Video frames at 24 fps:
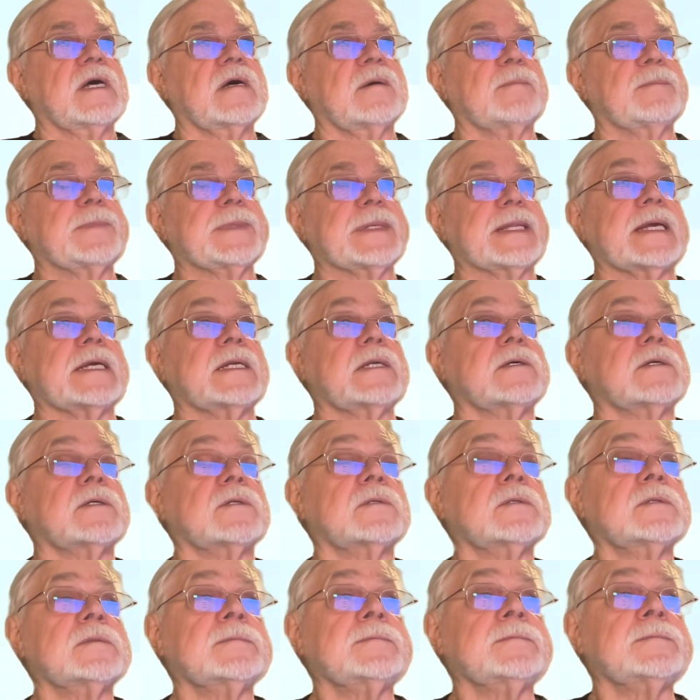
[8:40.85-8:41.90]

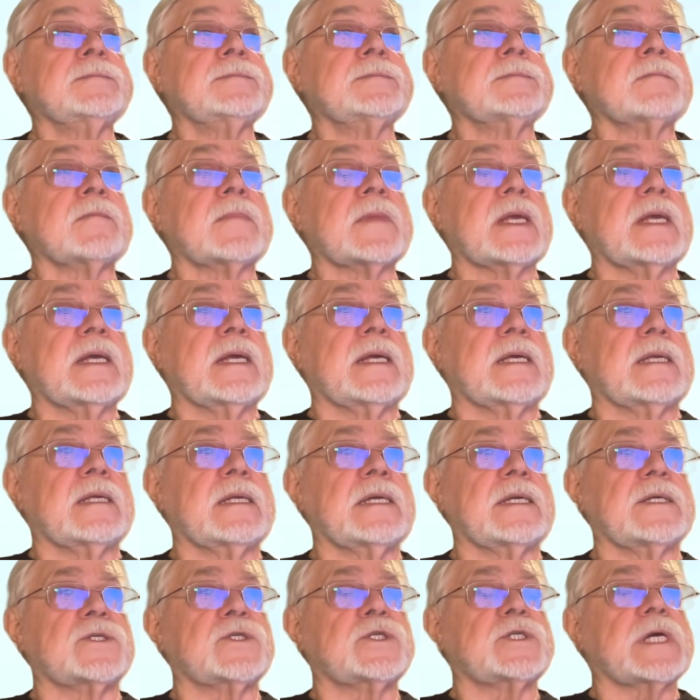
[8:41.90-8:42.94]
Plato and
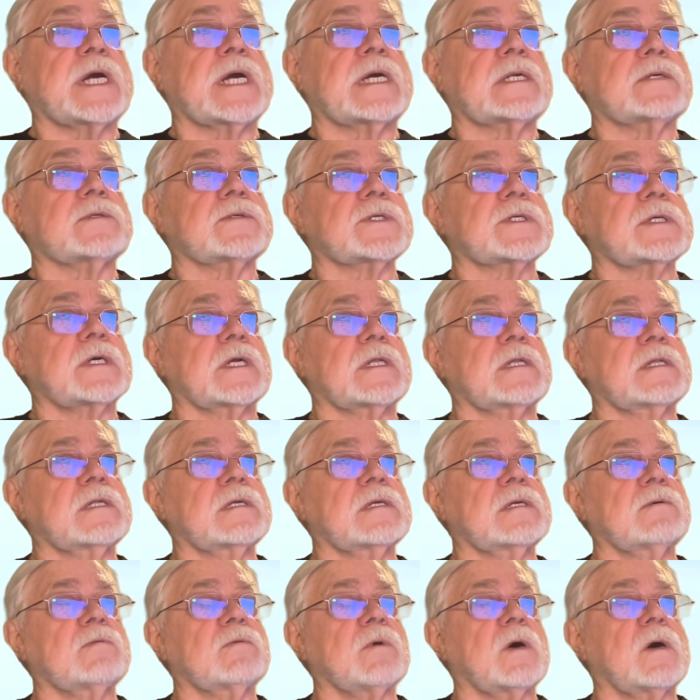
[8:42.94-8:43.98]
his shadows on
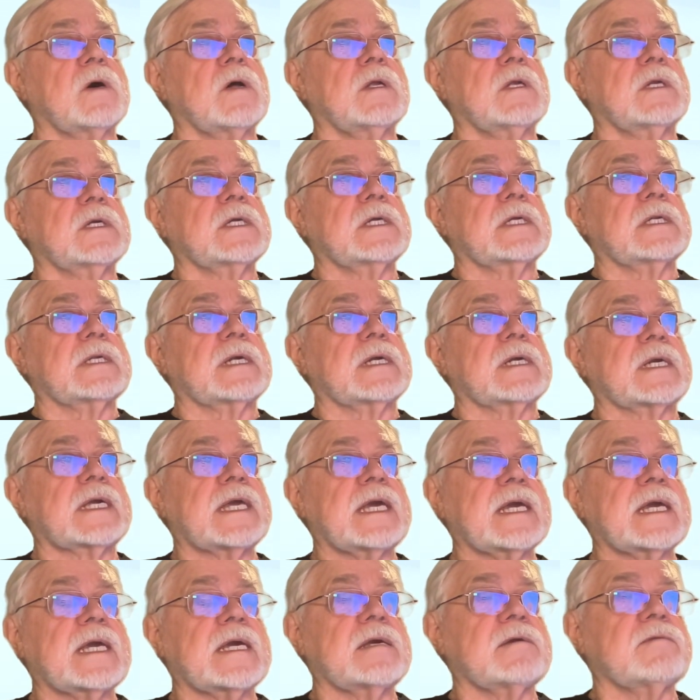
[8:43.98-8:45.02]
the wall in a
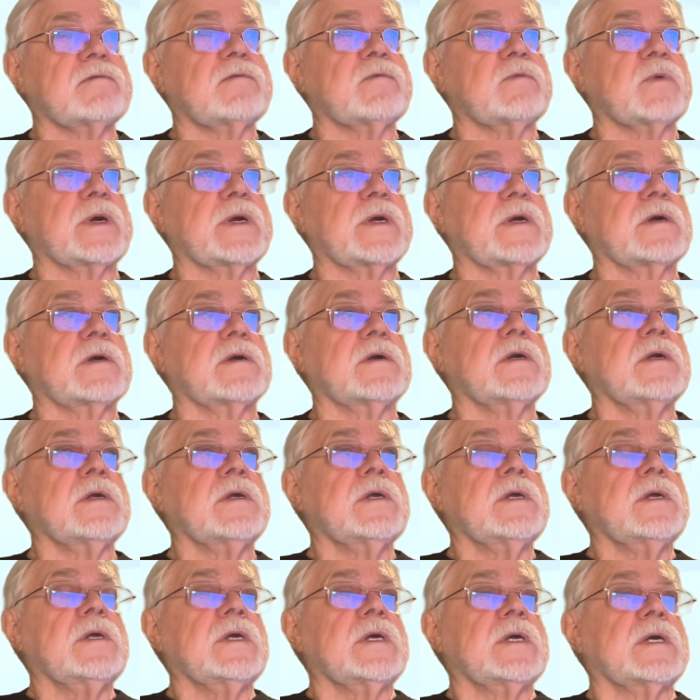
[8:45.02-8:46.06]
cave, where
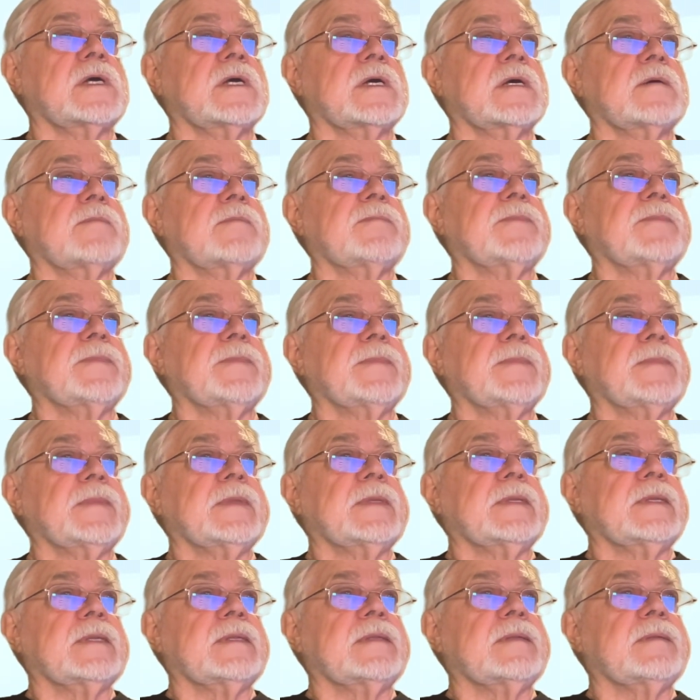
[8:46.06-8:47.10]

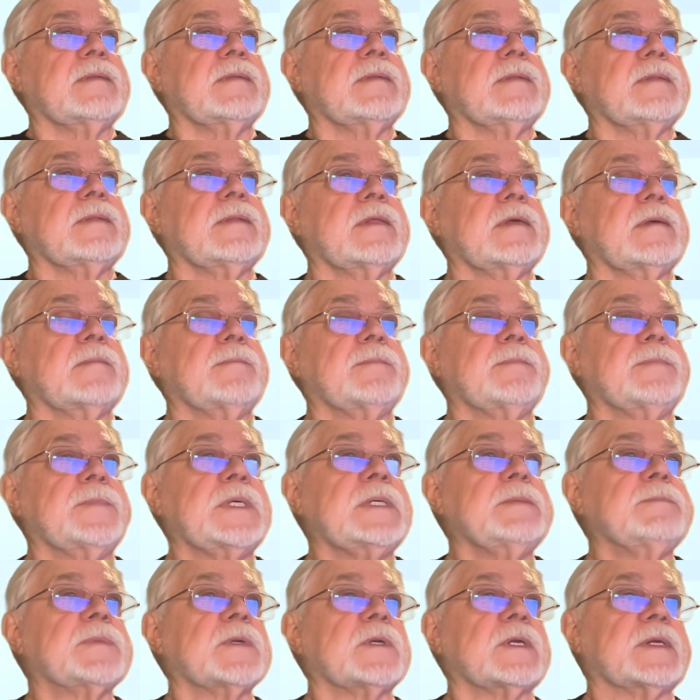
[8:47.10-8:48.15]
the
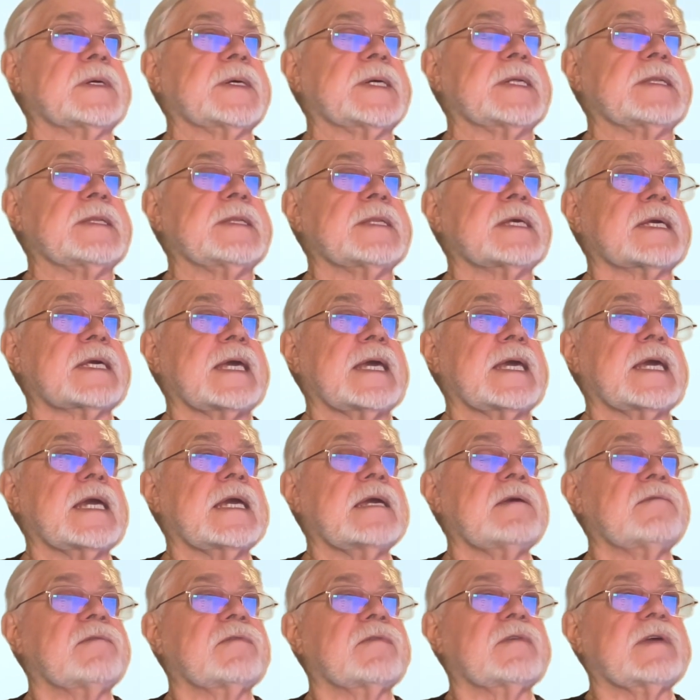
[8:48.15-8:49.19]
people in the
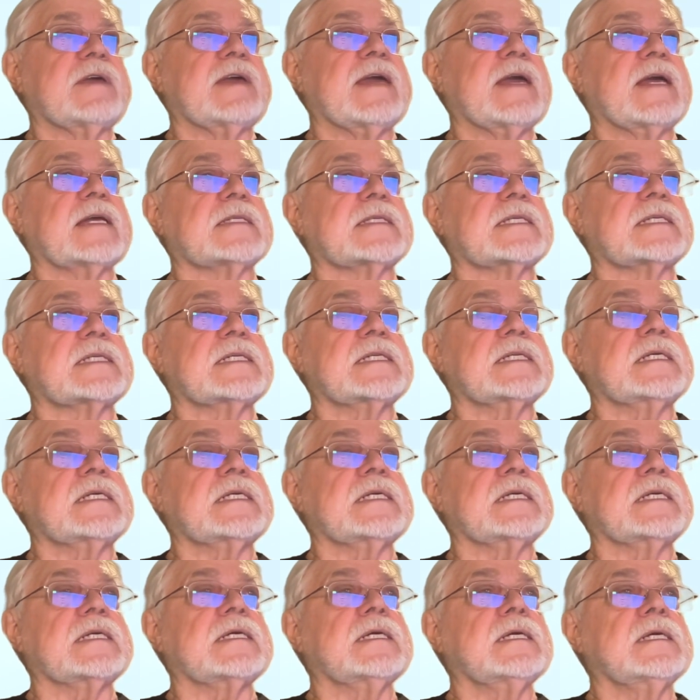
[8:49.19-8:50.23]
cave can't
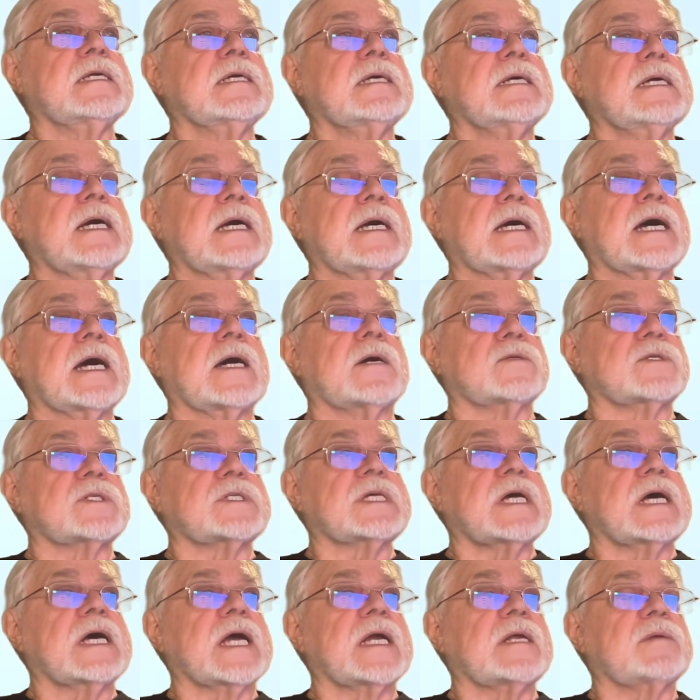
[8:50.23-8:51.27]
see
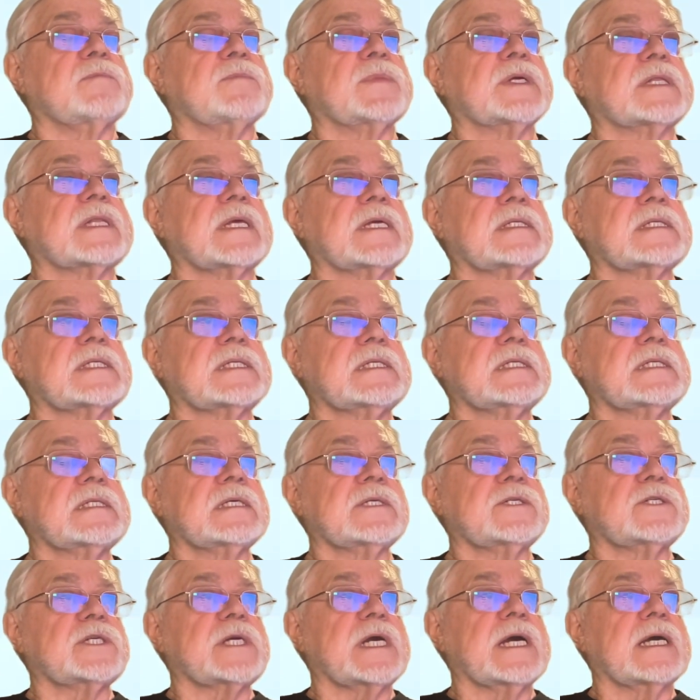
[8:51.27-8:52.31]
outside, but they see the
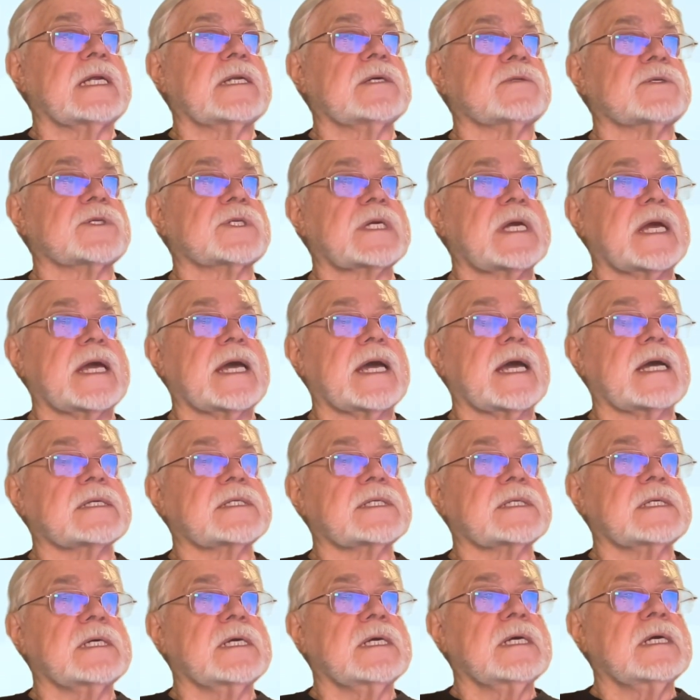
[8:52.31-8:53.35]
shadows
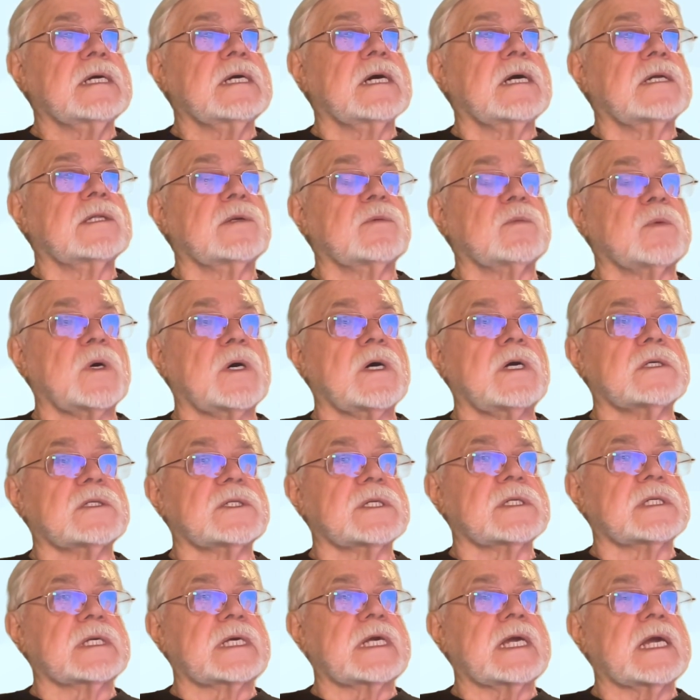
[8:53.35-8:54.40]
cast on the walls
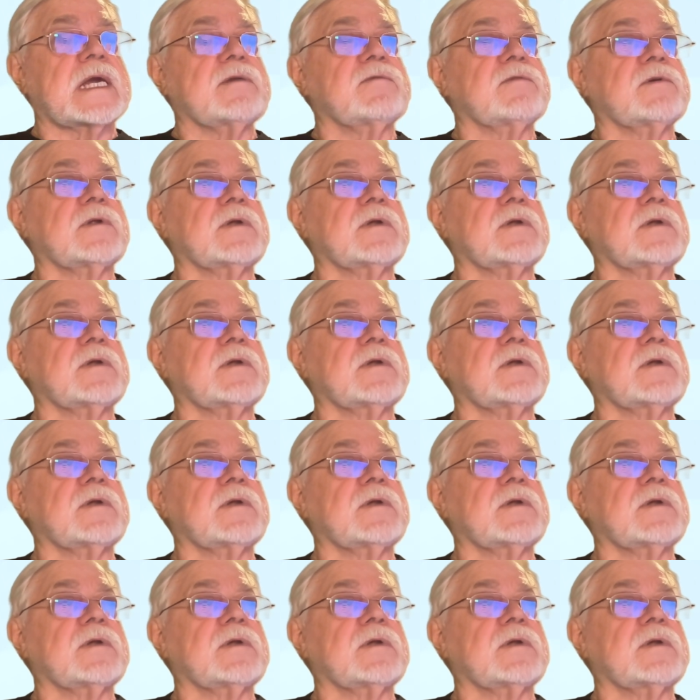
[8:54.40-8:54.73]
of the cave